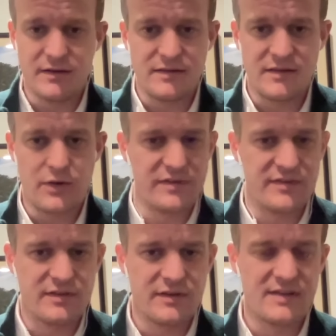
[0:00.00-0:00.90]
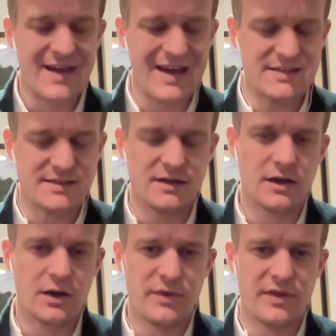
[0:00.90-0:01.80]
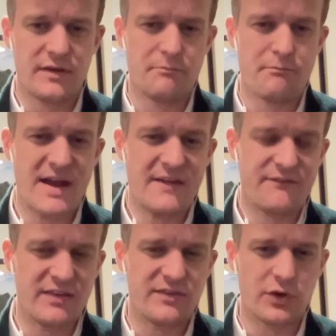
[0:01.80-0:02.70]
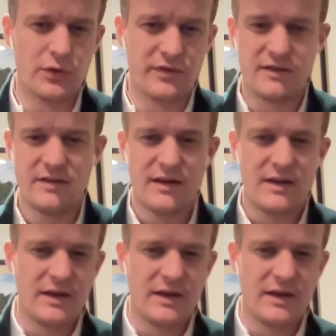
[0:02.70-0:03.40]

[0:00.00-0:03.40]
terrorist attacks that occur with manifestos in